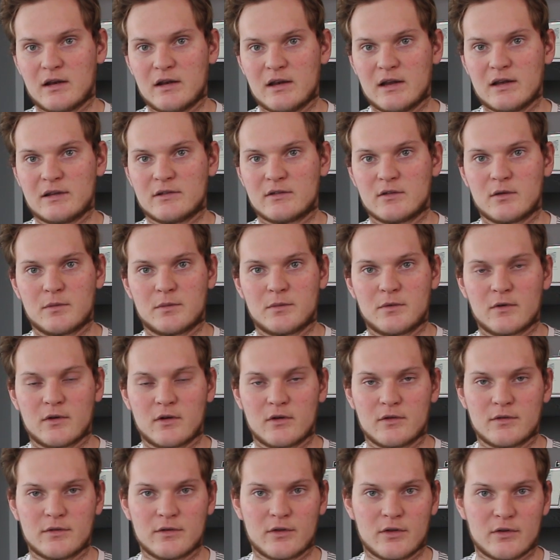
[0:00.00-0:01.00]
a list
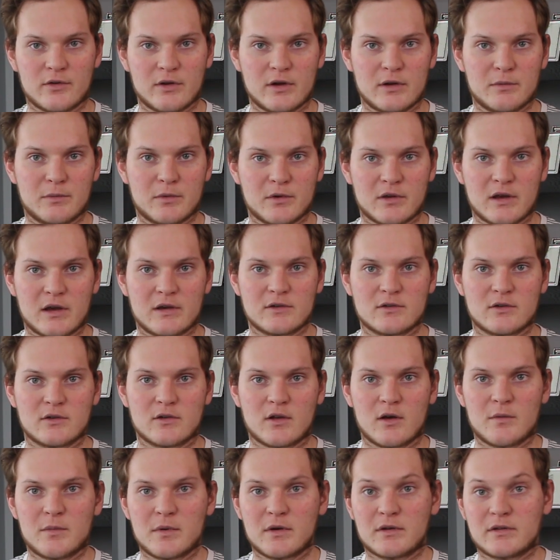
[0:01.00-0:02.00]
of 3 potential
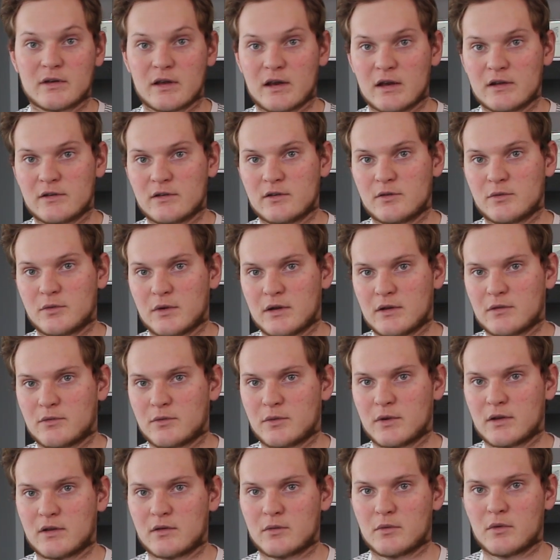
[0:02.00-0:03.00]
topics and I just went
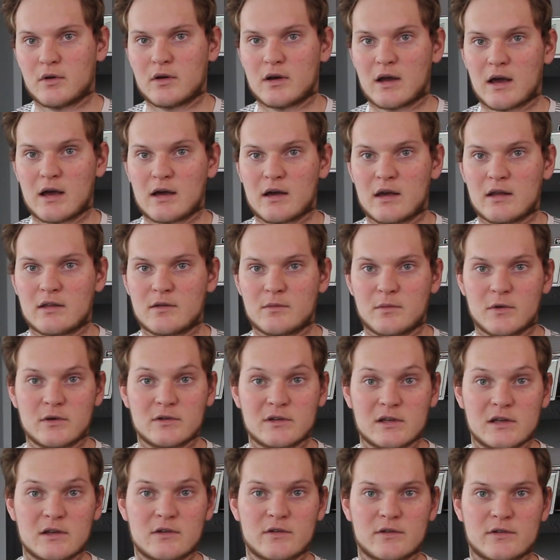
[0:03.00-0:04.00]
with the one I had the
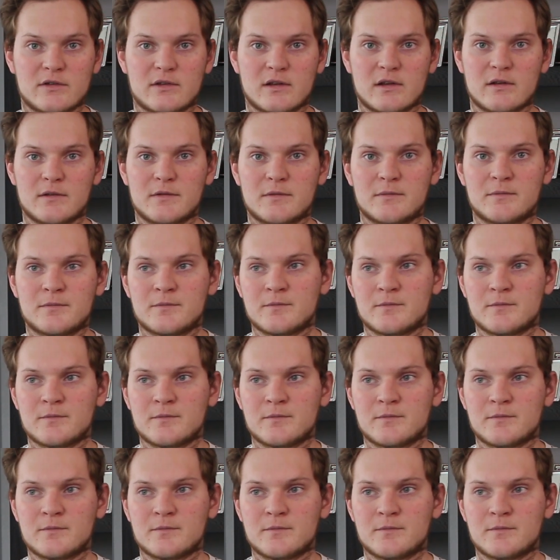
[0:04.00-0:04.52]
most interest in.